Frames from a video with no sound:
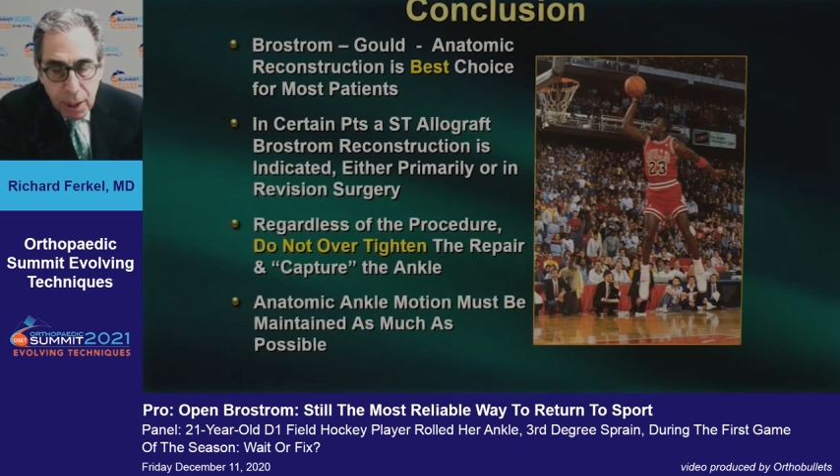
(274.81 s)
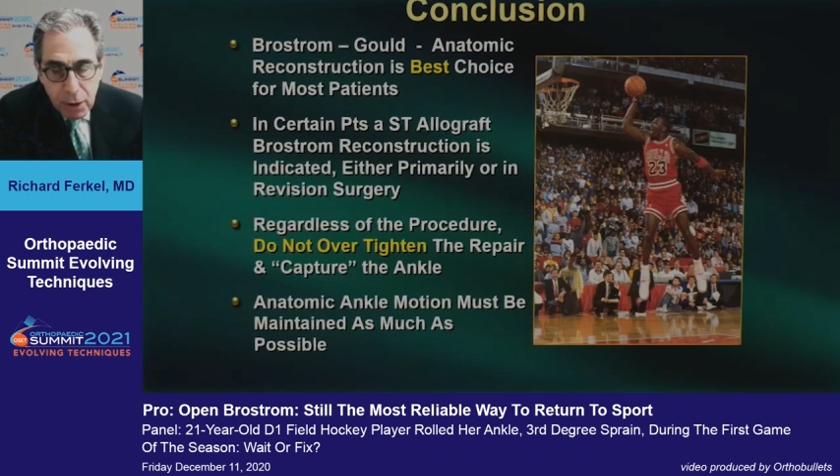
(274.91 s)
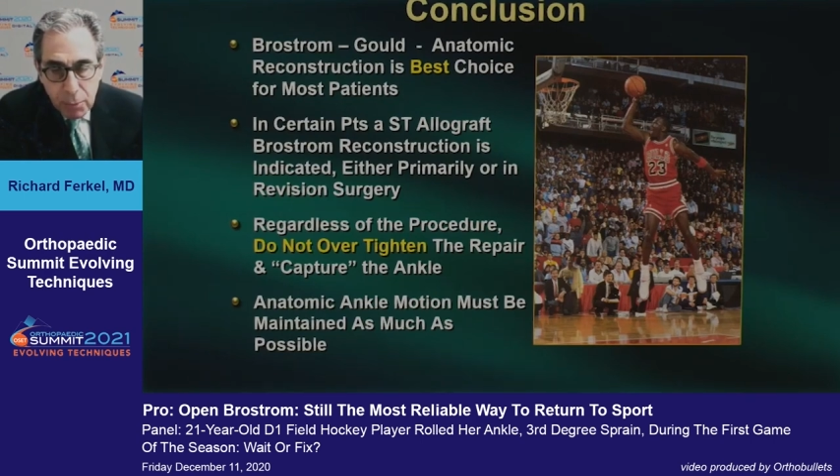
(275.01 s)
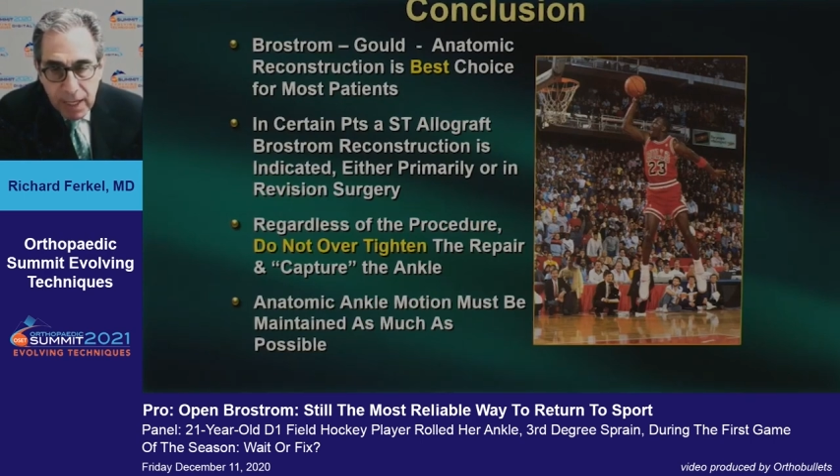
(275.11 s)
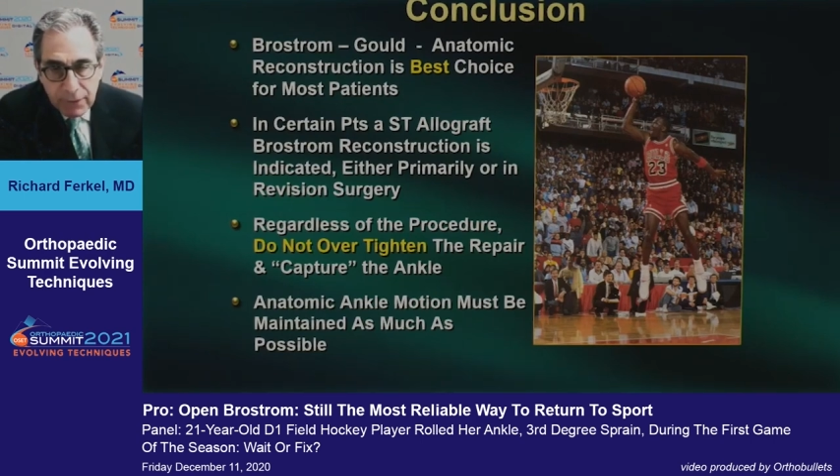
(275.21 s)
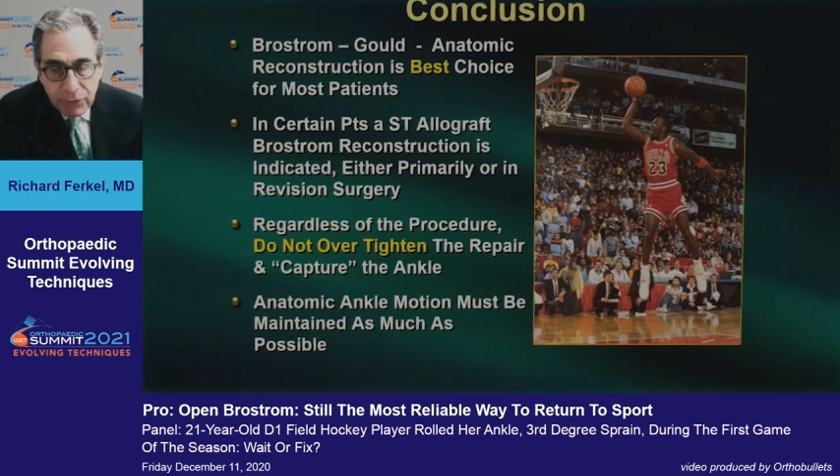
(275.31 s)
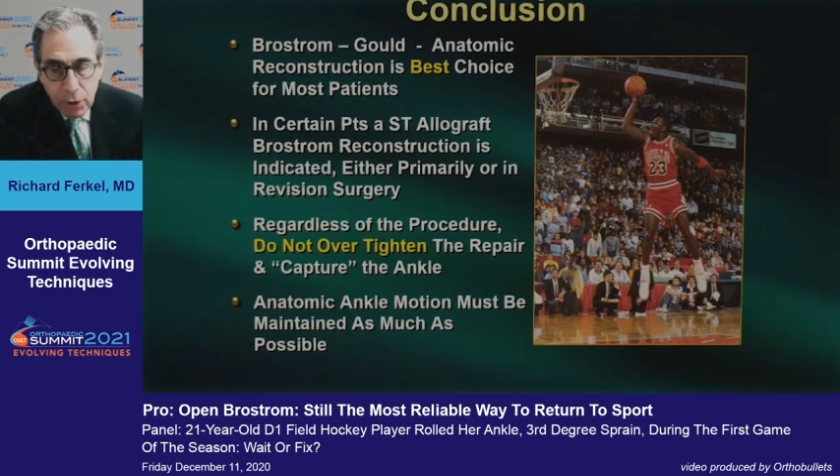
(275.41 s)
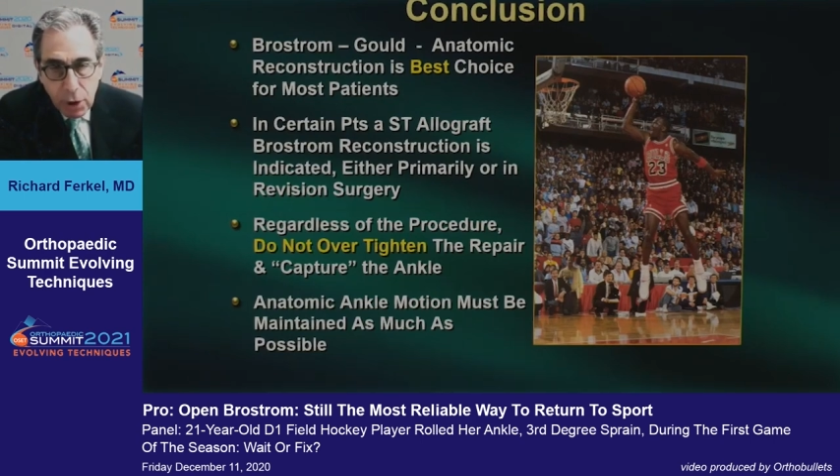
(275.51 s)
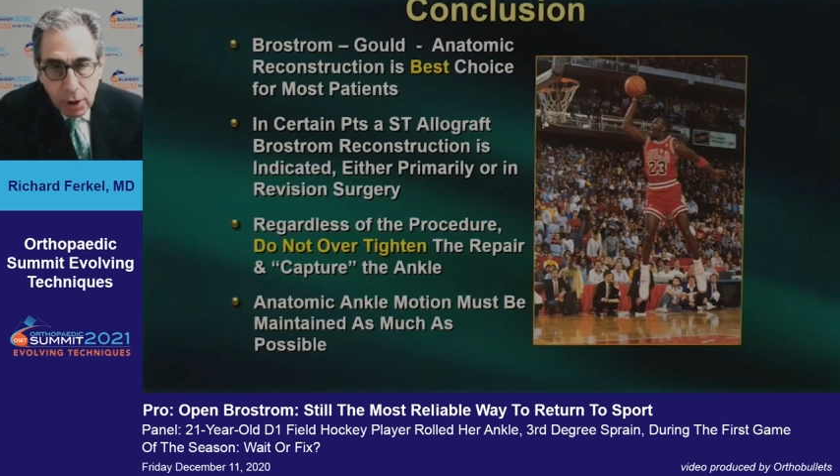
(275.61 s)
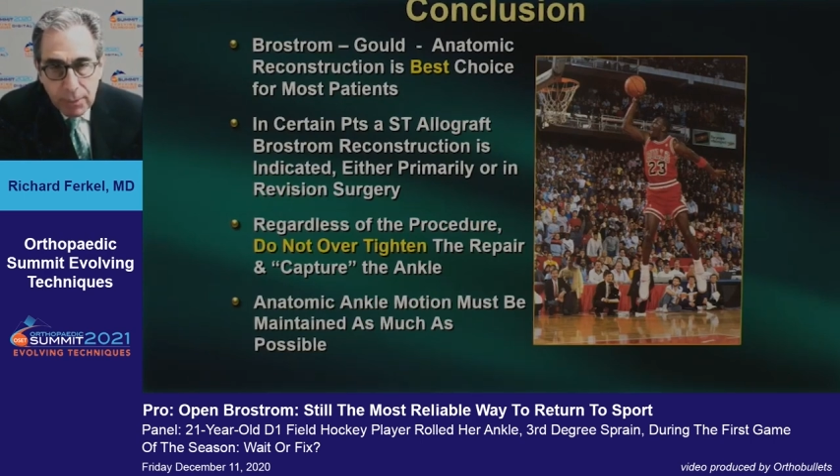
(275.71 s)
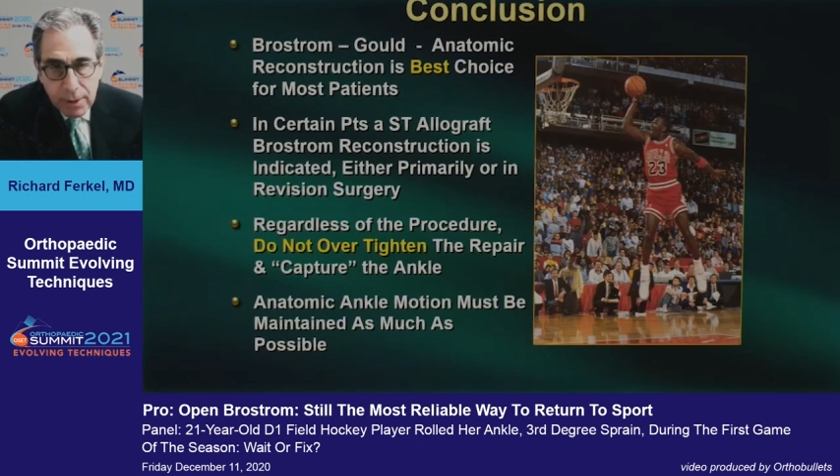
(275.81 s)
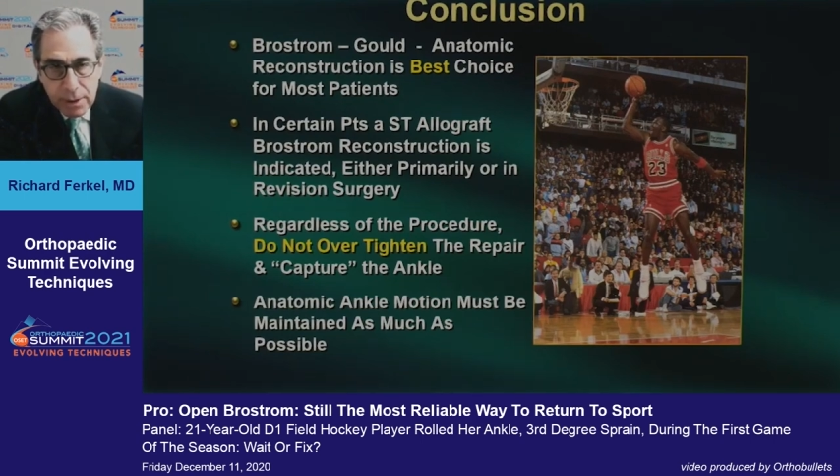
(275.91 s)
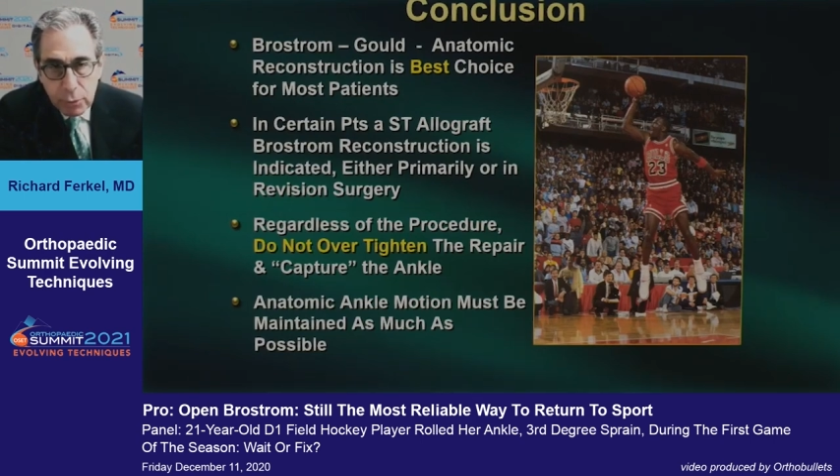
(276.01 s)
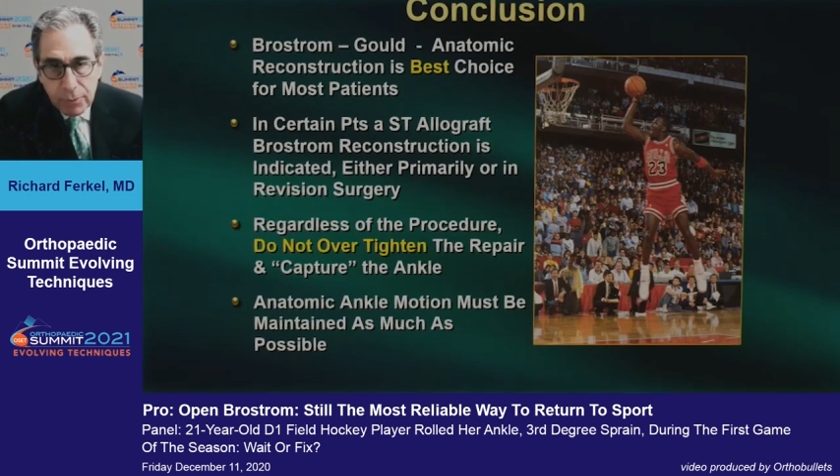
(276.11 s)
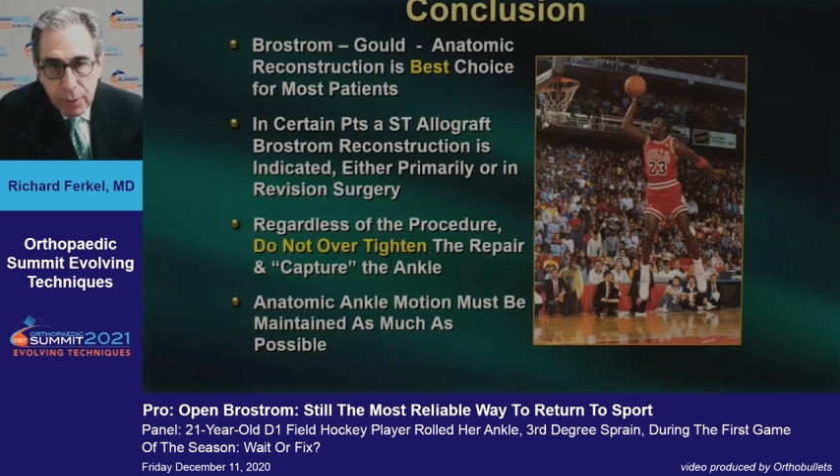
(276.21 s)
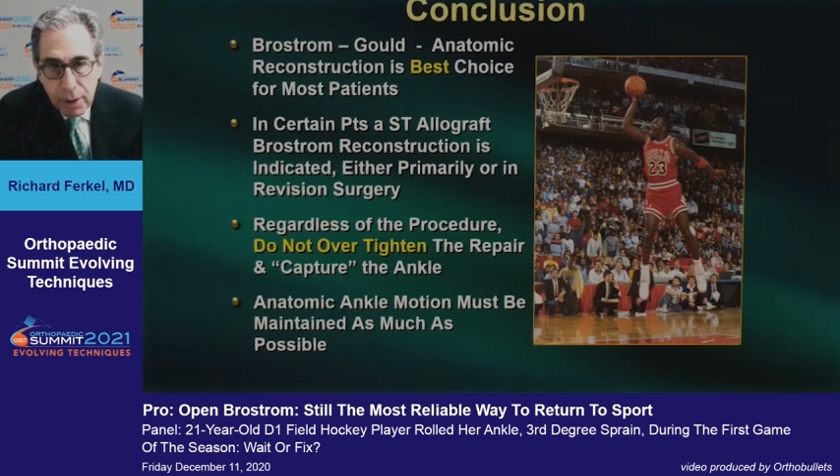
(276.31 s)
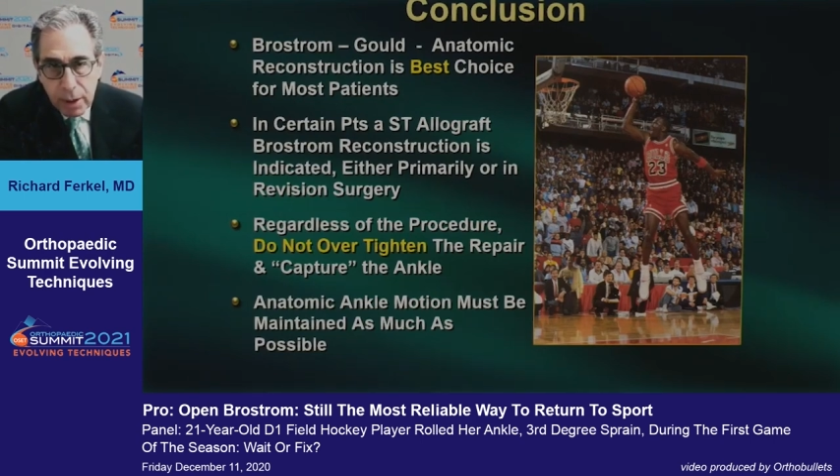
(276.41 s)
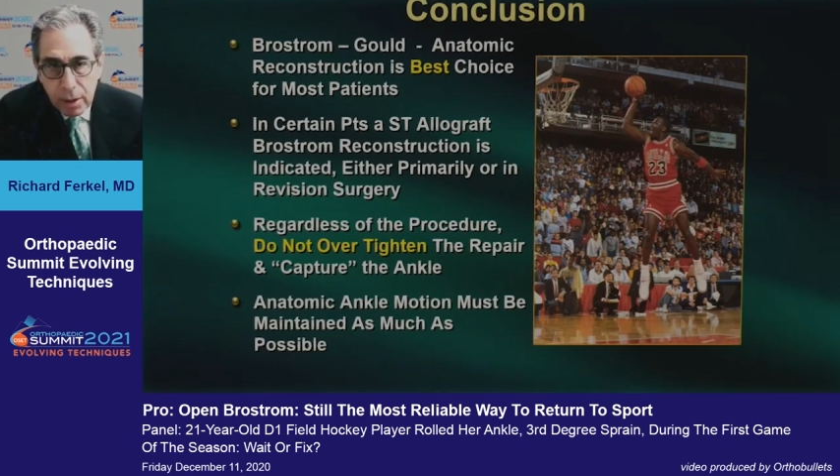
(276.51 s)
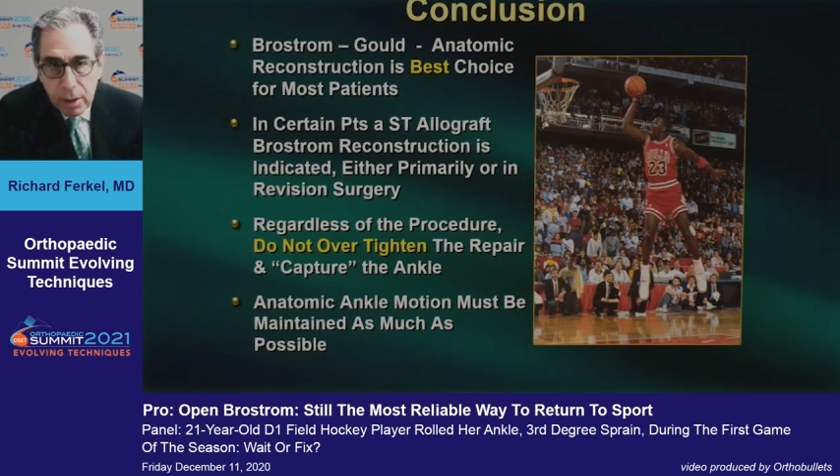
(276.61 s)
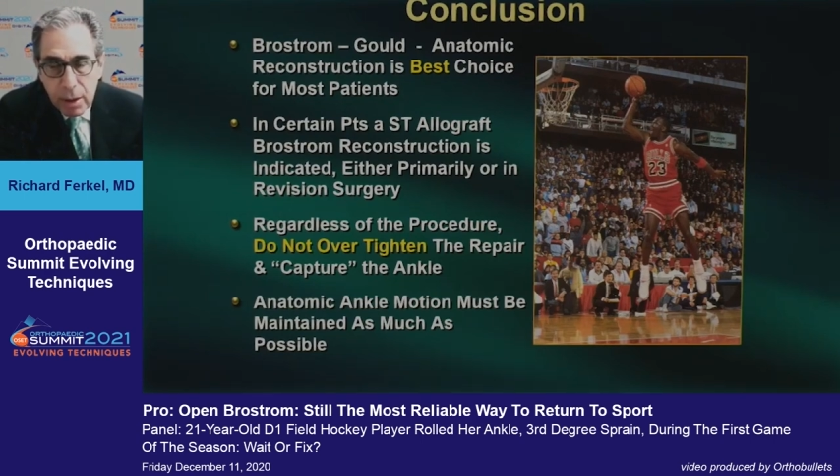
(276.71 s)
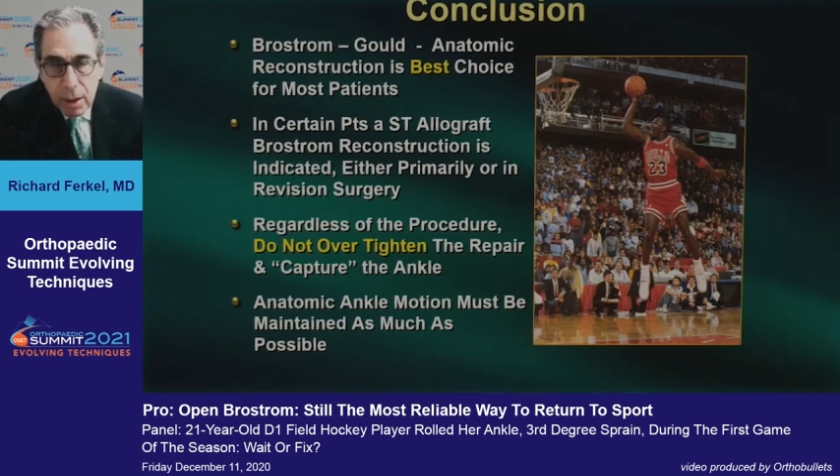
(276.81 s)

you may have to augment your repair